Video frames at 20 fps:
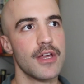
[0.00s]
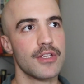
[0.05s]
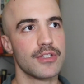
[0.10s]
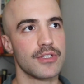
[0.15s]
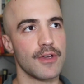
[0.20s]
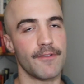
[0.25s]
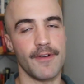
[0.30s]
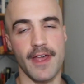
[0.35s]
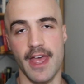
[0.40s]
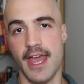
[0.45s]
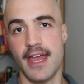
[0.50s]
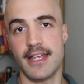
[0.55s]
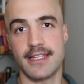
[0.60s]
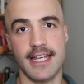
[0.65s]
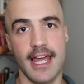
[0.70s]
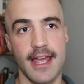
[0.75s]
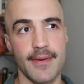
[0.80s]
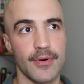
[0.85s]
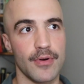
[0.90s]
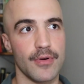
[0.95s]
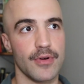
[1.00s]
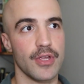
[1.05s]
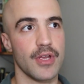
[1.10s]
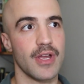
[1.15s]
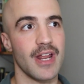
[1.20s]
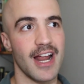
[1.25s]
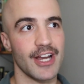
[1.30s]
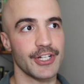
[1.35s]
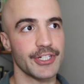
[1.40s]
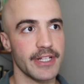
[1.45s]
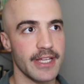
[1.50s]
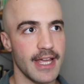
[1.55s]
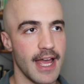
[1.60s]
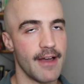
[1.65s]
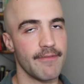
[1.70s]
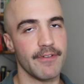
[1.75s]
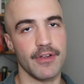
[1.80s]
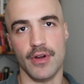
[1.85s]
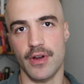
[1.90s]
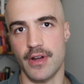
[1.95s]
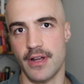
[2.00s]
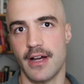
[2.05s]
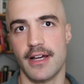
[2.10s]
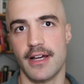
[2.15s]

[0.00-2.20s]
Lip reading: So for Airtable, you can actually have your own